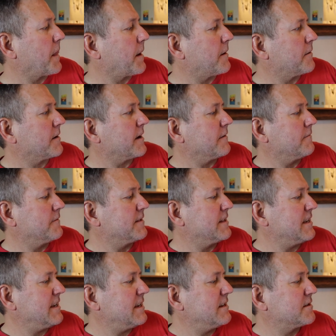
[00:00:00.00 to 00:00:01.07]
Okay,
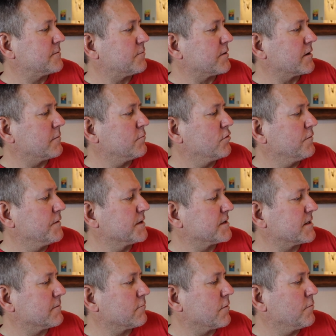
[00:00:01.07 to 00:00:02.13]
these, we're going to move this,
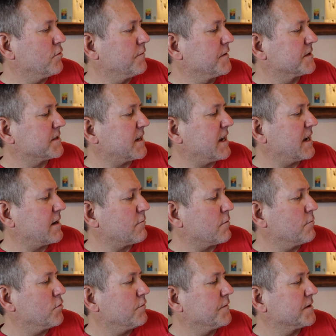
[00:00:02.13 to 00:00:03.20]
remove the scan,
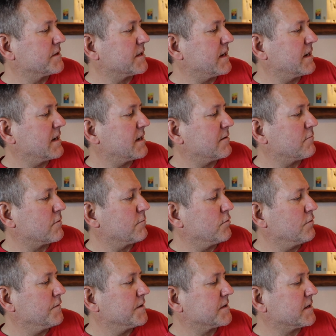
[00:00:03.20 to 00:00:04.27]
remove the scan,
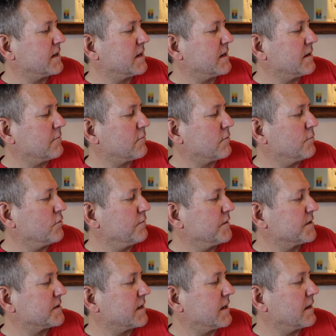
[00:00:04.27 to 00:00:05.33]
remove the scan, remove the
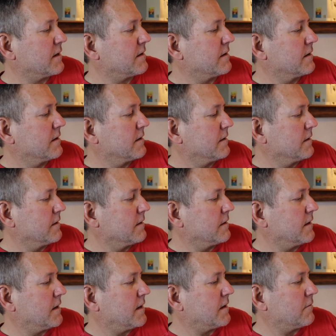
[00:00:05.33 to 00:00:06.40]
scan,
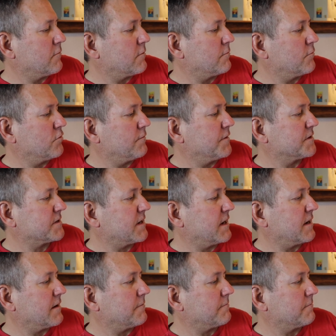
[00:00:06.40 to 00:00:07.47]
and move the
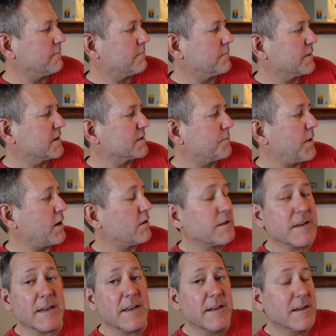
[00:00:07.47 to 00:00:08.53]
scan. Because
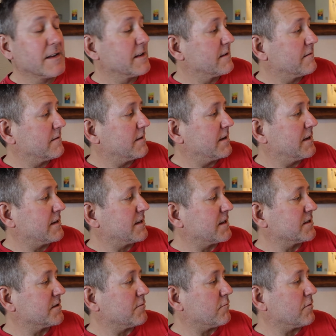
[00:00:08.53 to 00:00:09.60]
apparently, it
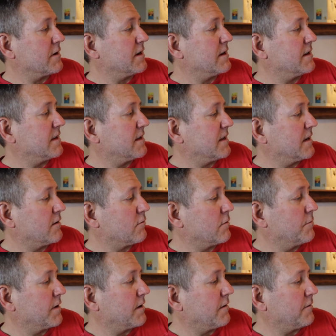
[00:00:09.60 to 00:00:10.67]
doesn't read
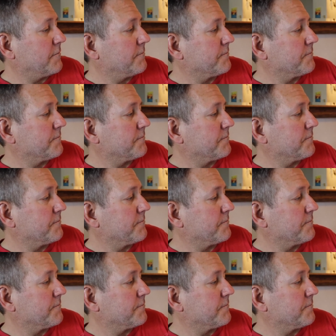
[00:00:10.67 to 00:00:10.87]
Irabelle.